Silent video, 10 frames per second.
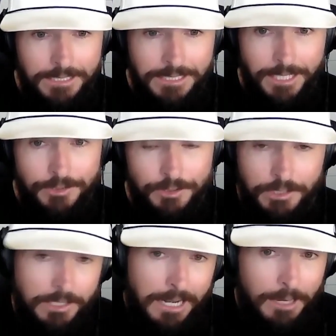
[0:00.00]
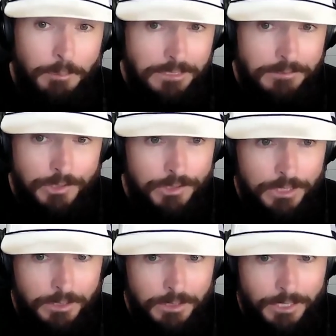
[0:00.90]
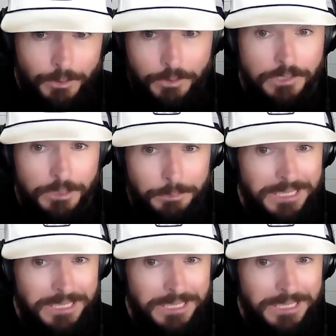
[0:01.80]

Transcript: the answer, I believe, is going to unequivocally be